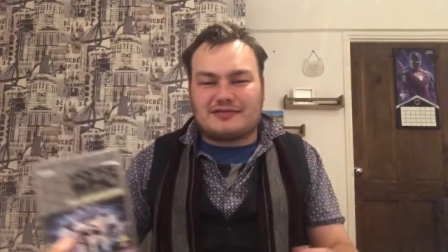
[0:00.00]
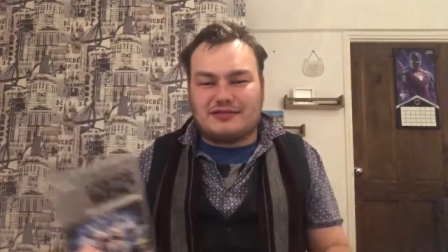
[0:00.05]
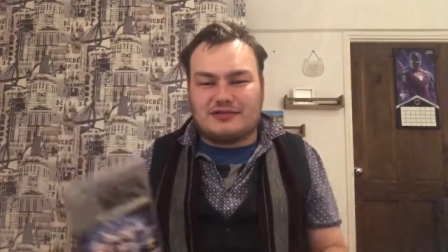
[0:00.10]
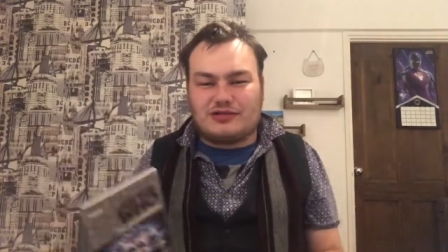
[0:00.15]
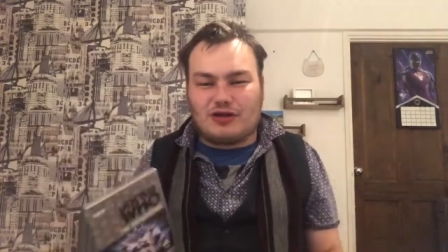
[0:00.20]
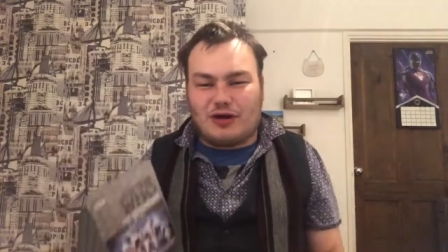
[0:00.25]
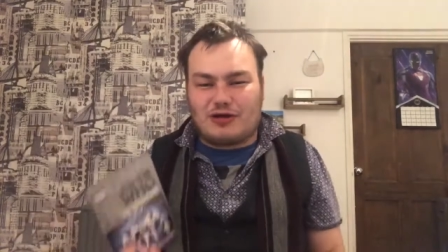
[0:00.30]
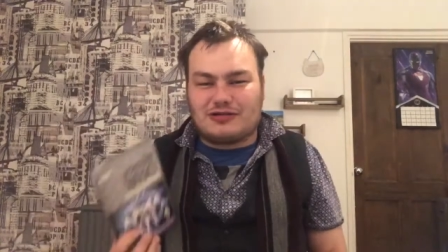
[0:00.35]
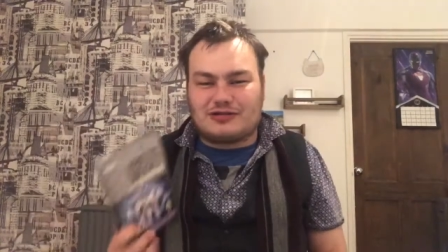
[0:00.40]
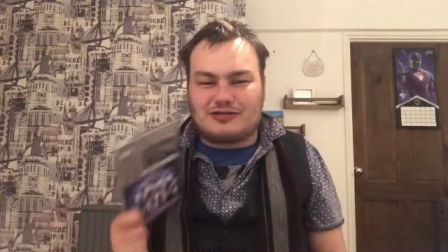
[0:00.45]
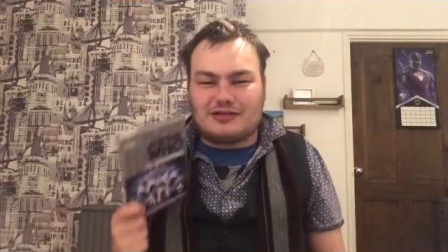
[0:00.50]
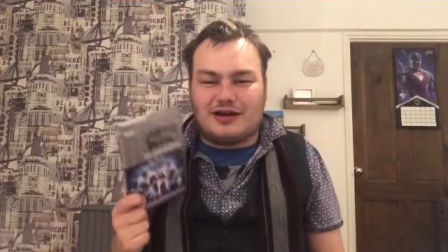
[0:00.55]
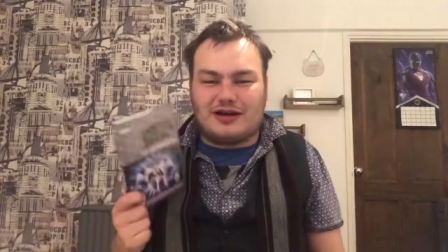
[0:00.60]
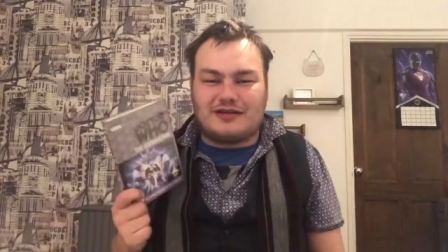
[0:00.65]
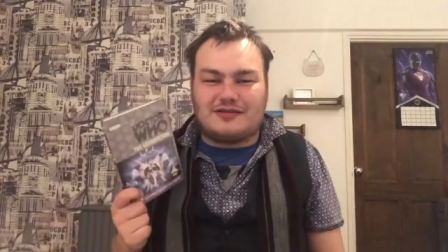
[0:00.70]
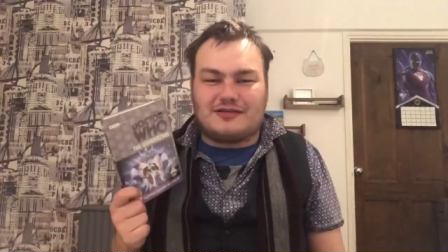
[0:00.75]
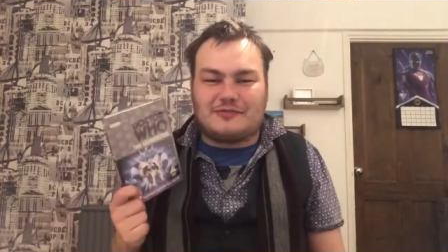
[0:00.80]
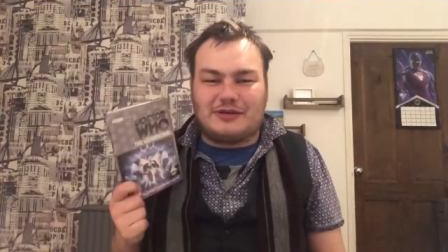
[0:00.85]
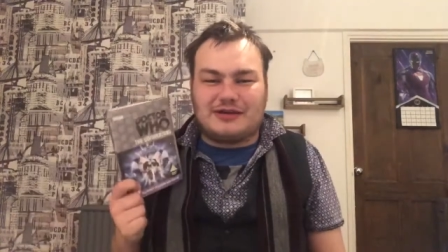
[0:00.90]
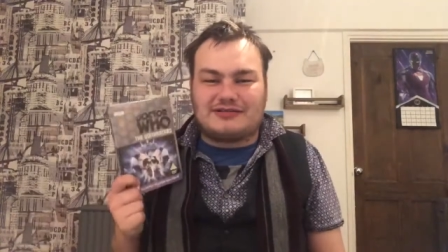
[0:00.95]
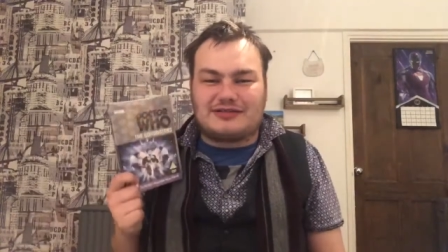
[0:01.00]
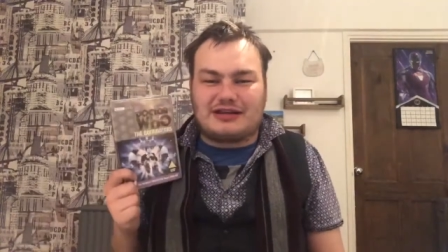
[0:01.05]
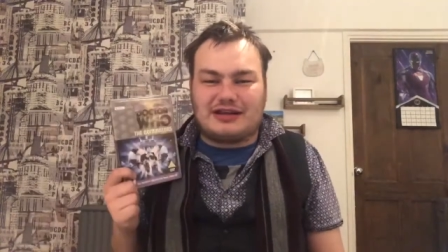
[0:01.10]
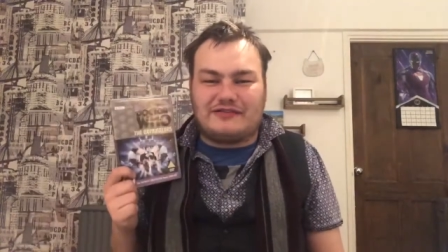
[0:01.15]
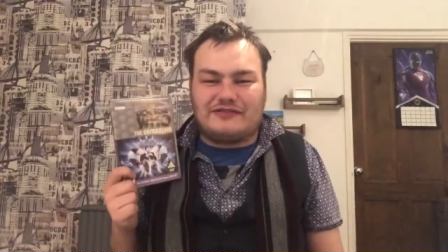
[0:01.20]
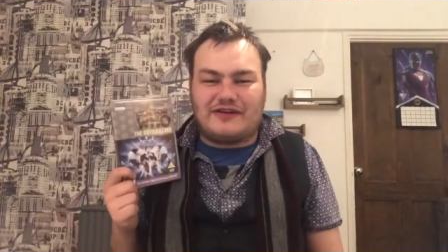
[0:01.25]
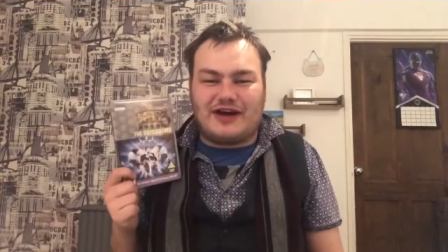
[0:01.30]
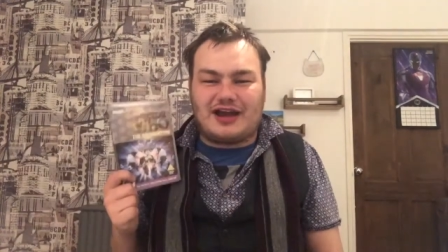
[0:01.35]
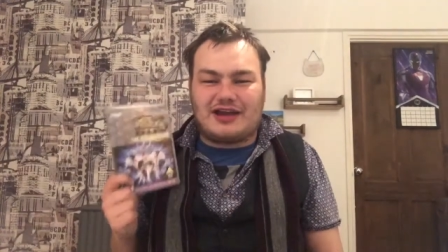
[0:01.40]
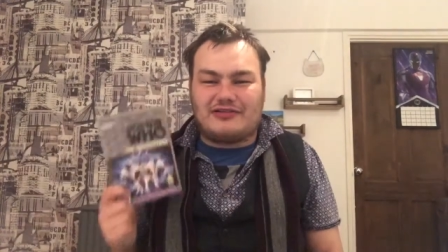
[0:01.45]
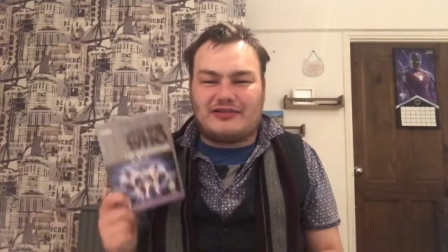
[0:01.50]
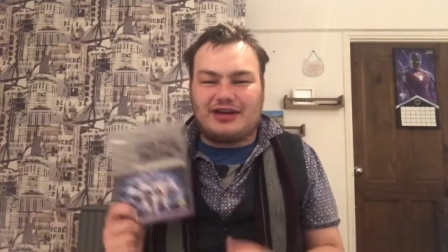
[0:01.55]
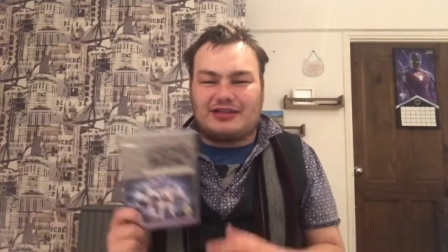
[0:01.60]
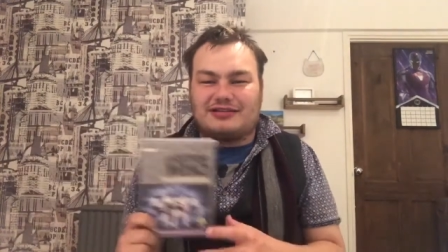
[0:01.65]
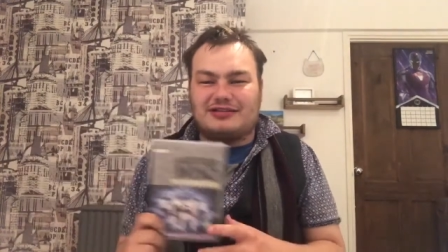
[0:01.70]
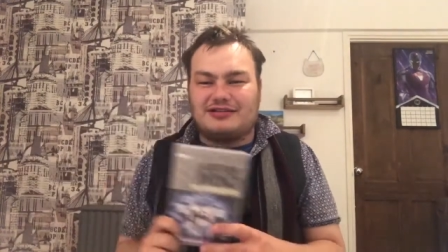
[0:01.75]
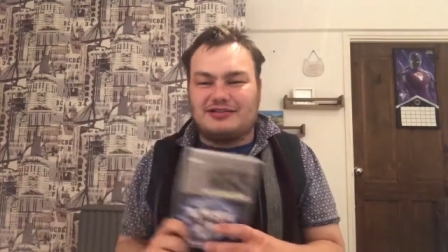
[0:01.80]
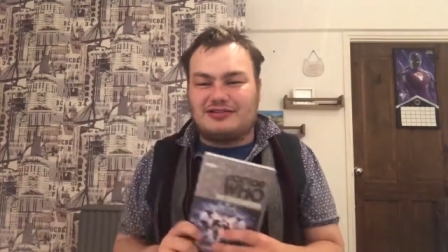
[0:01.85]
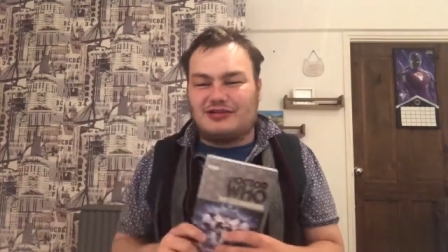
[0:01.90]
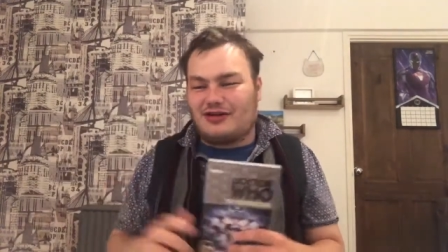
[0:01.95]
Doctor to basically fire it,
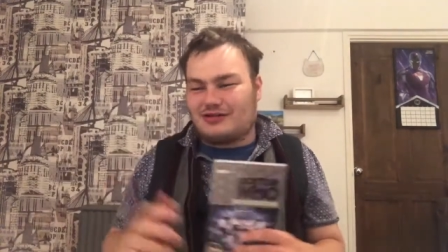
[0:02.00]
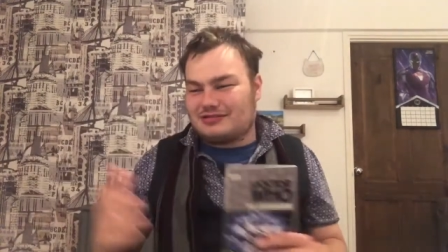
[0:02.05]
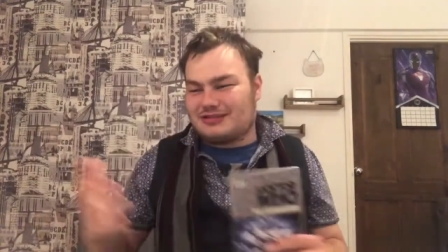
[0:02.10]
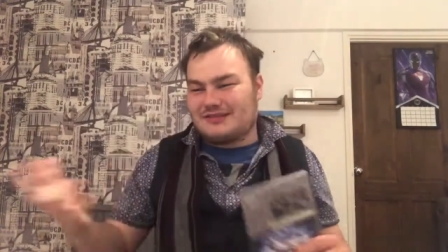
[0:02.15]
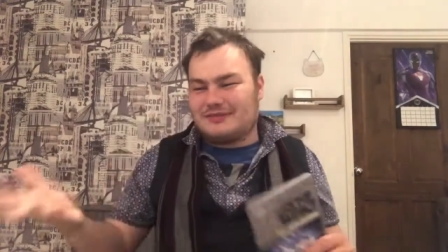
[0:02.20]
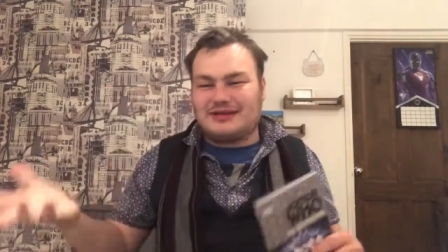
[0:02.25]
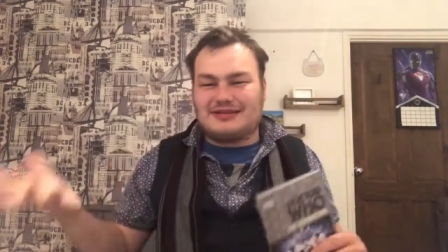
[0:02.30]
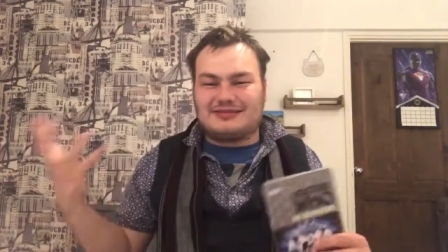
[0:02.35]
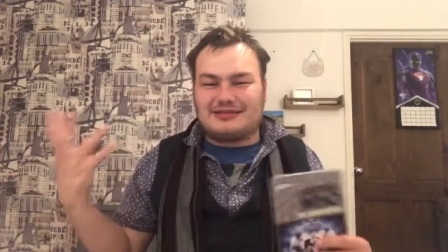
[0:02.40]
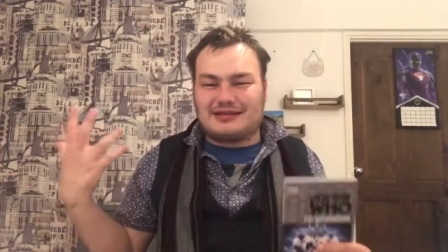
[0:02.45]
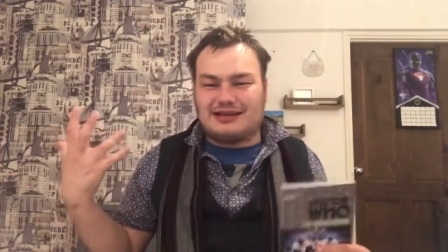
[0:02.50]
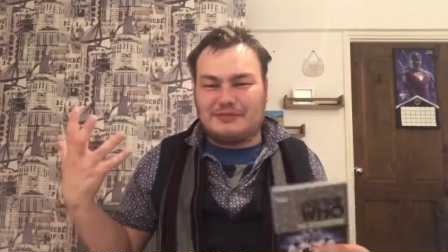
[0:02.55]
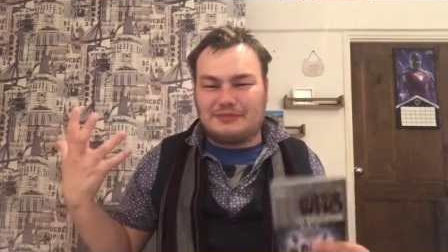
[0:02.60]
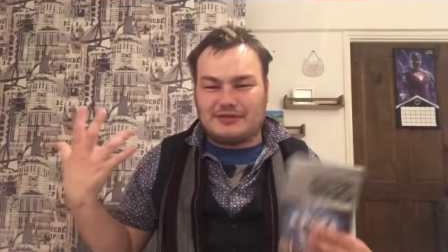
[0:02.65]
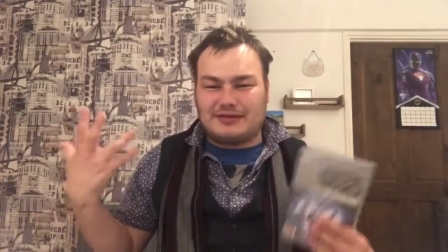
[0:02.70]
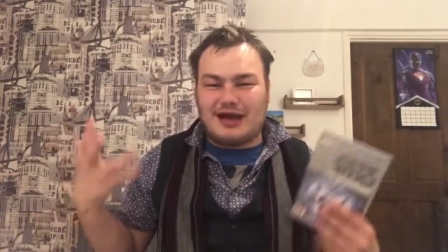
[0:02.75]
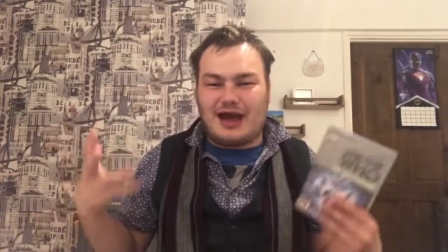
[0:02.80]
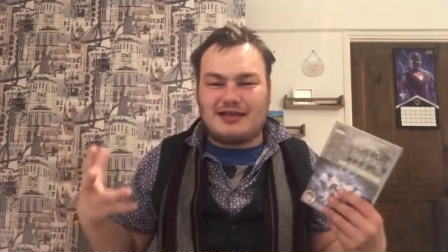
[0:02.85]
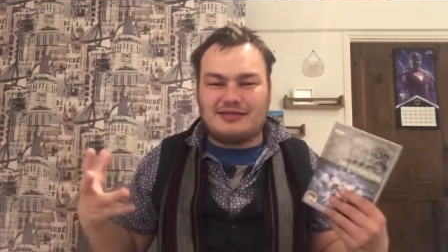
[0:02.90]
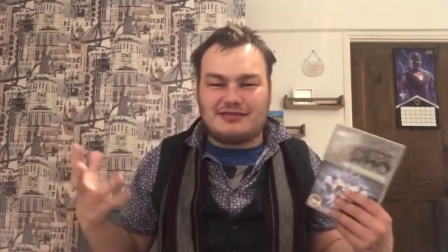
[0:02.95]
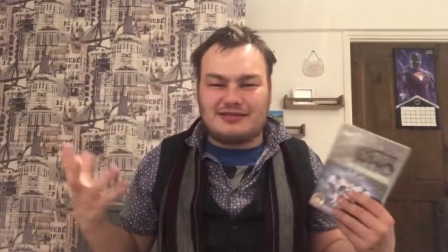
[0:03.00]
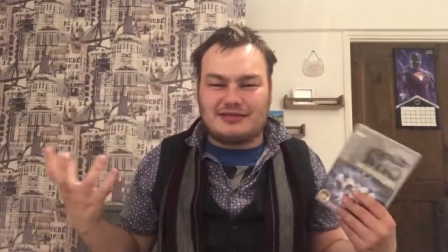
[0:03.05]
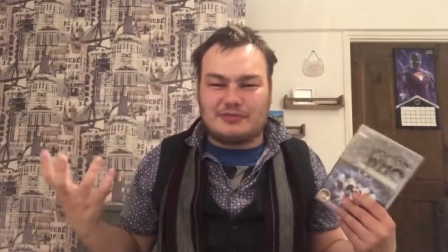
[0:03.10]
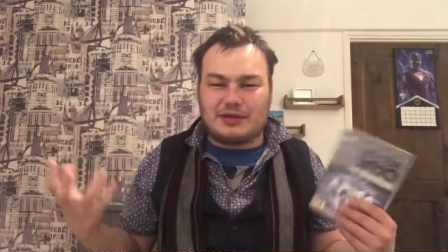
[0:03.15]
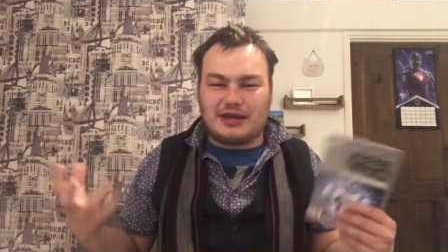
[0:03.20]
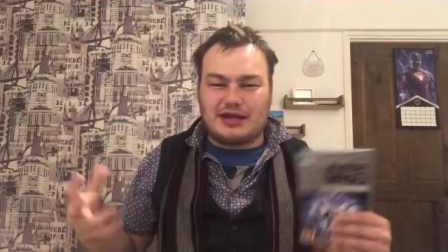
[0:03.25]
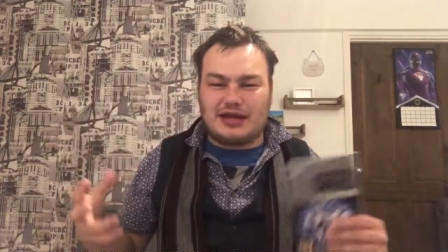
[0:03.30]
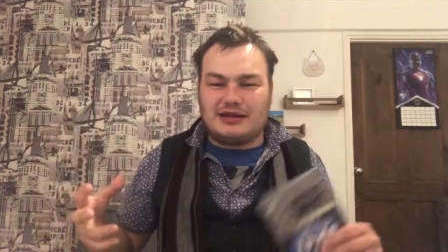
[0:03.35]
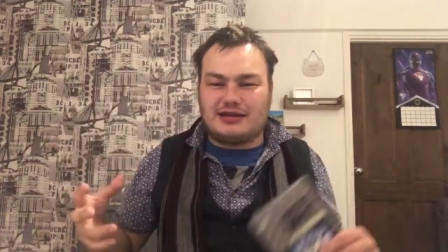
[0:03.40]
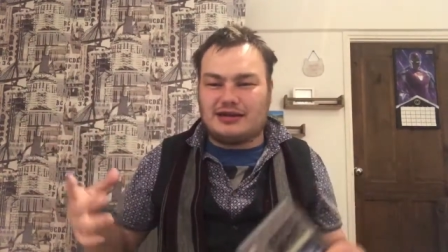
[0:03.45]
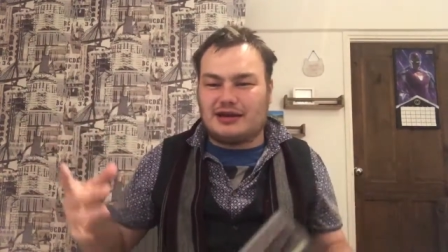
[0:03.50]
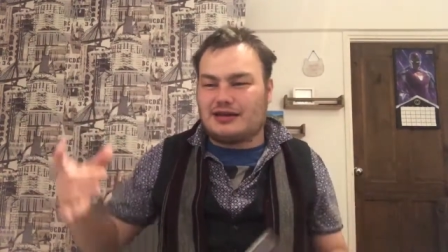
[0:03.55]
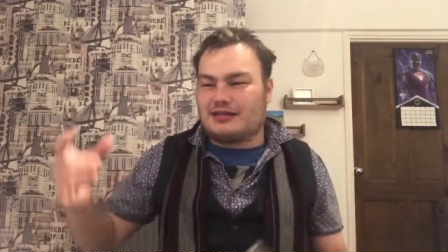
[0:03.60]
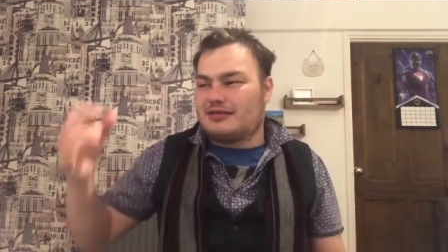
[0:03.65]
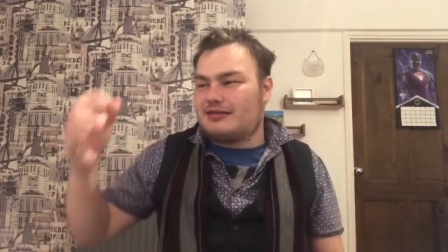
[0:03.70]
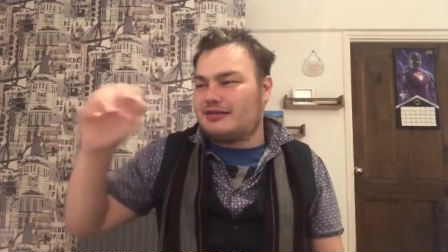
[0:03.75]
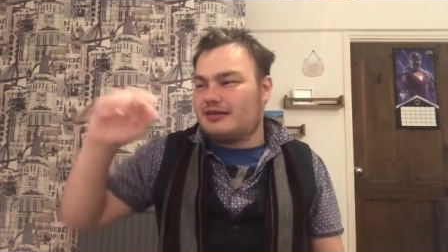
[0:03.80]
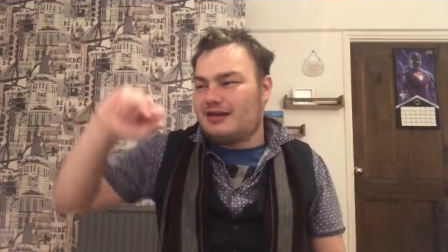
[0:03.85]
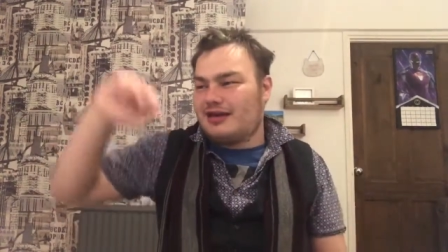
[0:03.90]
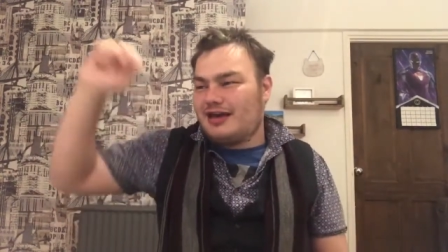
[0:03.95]
and the Doctor basically pretends to be an idiot